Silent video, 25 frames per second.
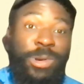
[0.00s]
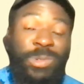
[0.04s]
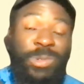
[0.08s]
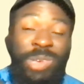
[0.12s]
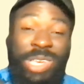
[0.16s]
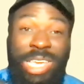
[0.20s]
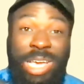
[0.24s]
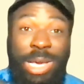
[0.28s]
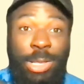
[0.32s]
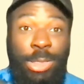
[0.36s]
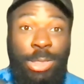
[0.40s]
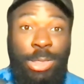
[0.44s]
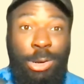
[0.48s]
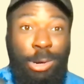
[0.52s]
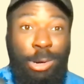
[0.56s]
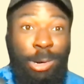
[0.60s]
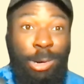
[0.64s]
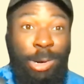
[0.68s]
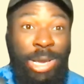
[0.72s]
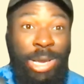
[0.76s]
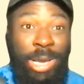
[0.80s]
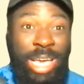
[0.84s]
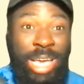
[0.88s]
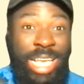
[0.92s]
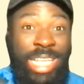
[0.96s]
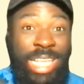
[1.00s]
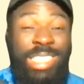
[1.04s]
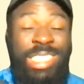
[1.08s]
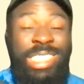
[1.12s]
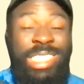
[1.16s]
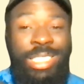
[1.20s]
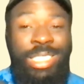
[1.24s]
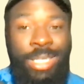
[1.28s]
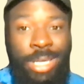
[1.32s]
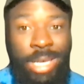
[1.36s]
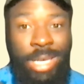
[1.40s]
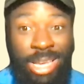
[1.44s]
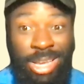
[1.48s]
counting the old heads?
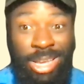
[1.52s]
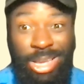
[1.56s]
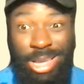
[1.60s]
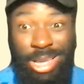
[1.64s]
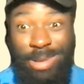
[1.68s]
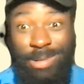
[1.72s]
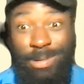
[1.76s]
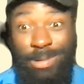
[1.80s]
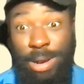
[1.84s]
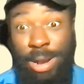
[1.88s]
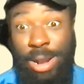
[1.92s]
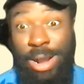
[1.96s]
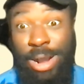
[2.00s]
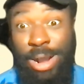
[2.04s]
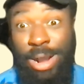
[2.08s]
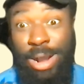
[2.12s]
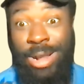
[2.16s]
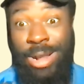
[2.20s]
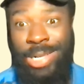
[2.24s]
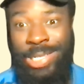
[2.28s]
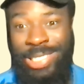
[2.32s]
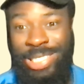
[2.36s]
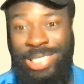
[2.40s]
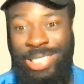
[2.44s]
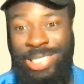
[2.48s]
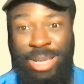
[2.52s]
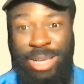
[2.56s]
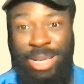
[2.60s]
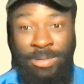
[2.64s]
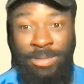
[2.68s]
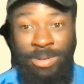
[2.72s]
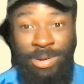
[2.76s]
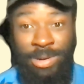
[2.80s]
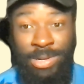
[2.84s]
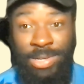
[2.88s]
A-Rod, Stafford.